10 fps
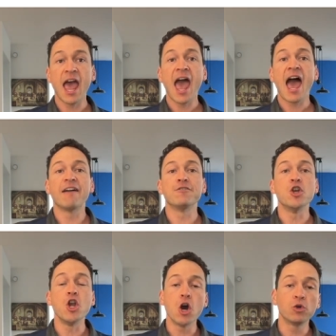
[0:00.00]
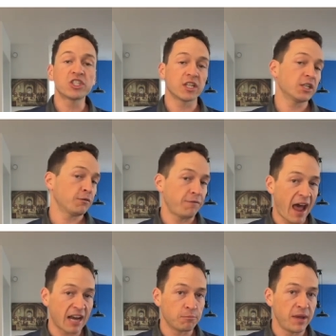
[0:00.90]
have no such
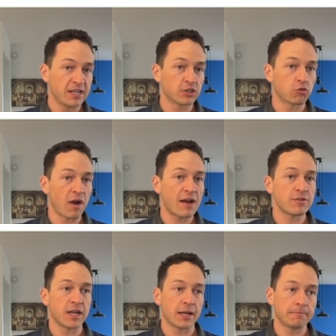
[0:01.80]
fact based grounding.